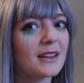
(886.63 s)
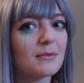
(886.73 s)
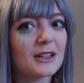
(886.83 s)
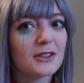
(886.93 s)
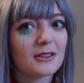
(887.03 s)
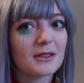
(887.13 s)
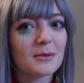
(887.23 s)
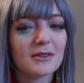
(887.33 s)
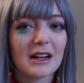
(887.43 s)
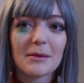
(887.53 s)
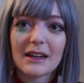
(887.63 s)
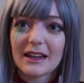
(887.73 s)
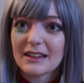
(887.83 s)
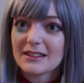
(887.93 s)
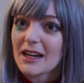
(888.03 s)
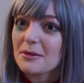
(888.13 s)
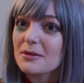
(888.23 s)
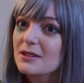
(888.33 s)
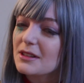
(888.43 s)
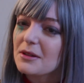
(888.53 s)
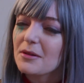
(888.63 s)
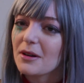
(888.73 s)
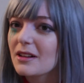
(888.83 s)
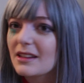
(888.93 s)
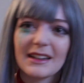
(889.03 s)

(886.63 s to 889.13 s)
Make sure to subscribe and I will see you all